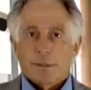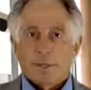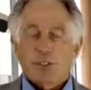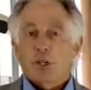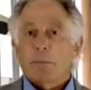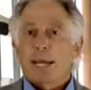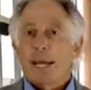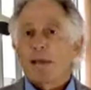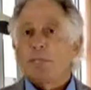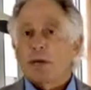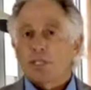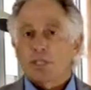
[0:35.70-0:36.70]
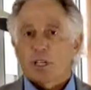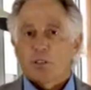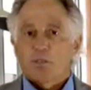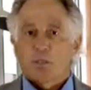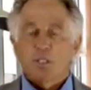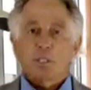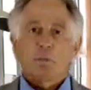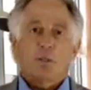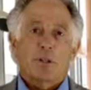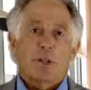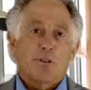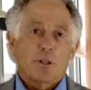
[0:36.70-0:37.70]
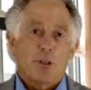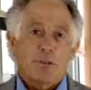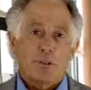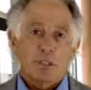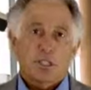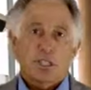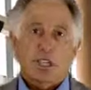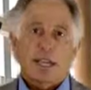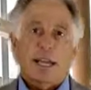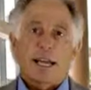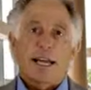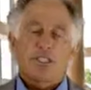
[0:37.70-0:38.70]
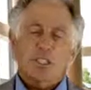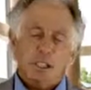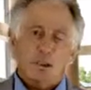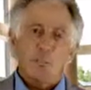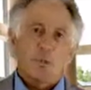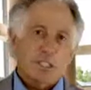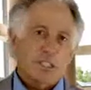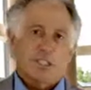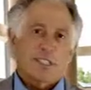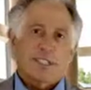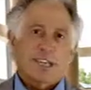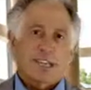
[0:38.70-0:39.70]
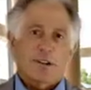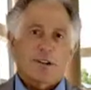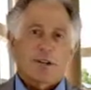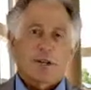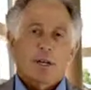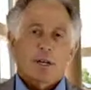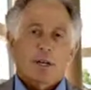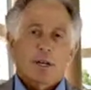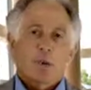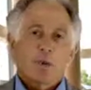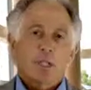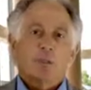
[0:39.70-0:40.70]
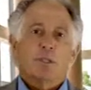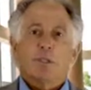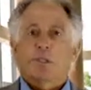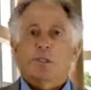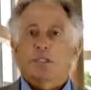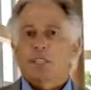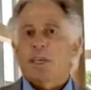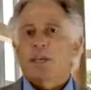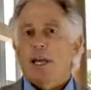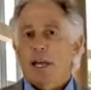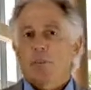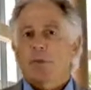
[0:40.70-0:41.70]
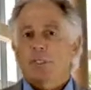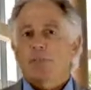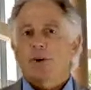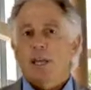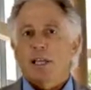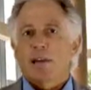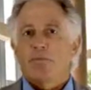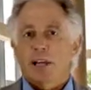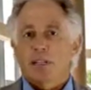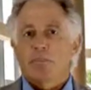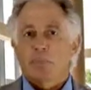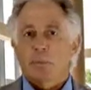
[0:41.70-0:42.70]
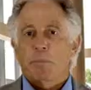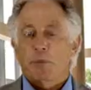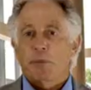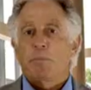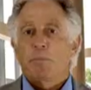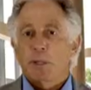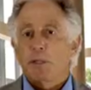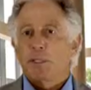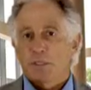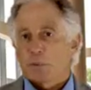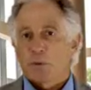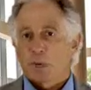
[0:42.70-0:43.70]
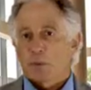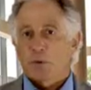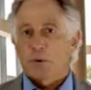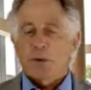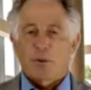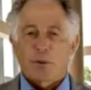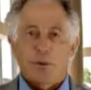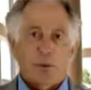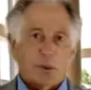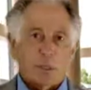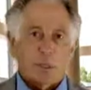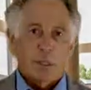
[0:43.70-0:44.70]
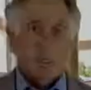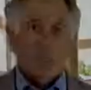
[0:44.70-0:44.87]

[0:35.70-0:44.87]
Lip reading: It took me 8 months to convince him to leave the university and start a business together, in which we took the 7 Habits of Highly Effective People to millions of people around the world.